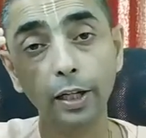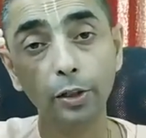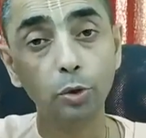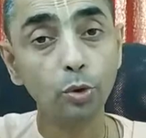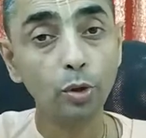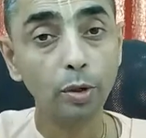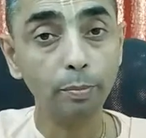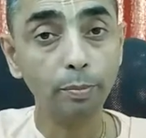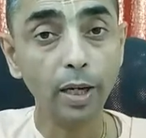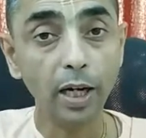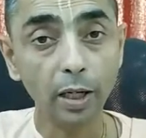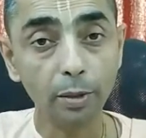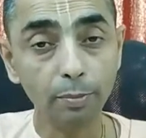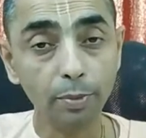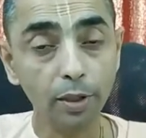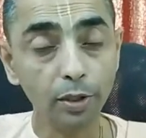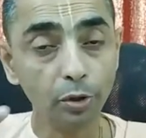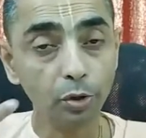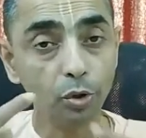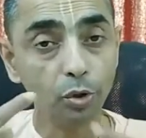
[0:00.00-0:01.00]
to a
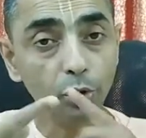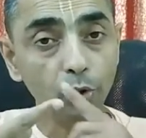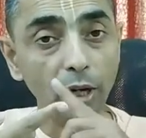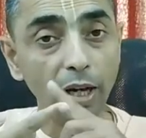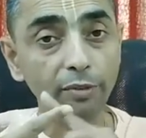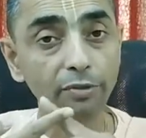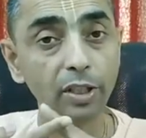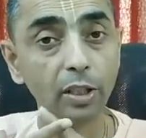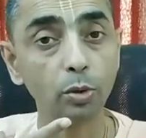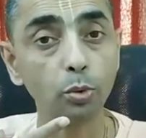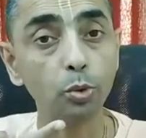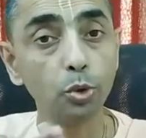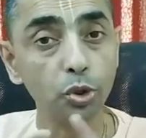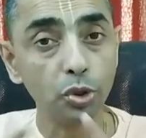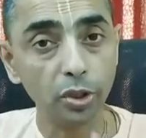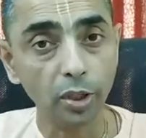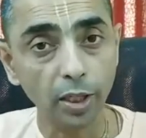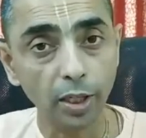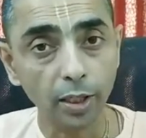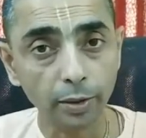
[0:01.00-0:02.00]
barber, you know, you have that
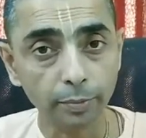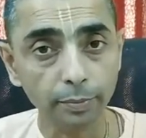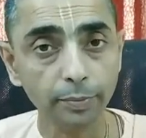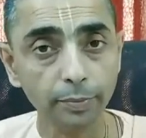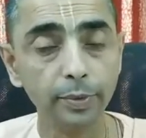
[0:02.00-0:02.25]
ustra.